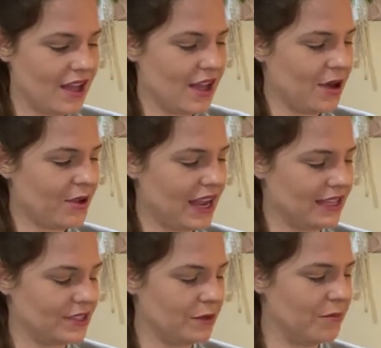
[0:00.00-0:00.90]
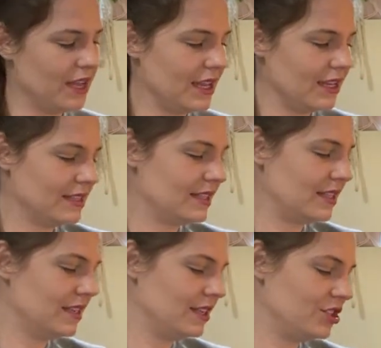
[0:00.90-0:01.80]
Okay, so a men's
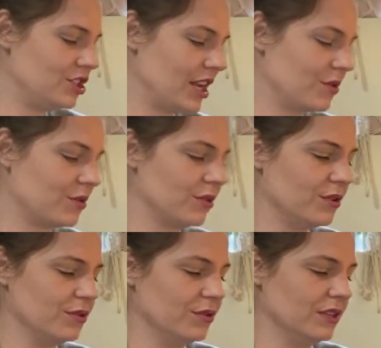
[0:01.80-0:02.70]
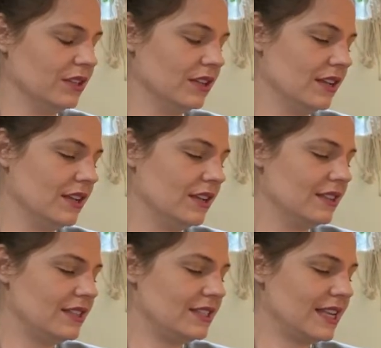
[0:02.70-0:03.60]
J. Crew.
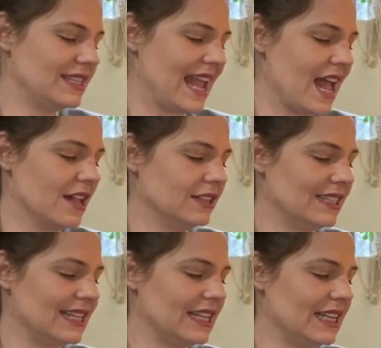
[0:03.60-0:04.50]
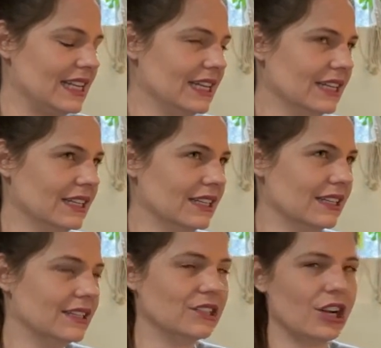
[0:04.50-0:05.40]
This says LT,
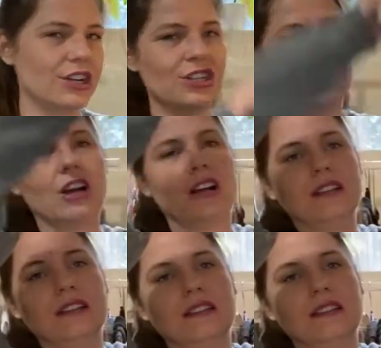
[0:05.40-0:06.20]
large, tall.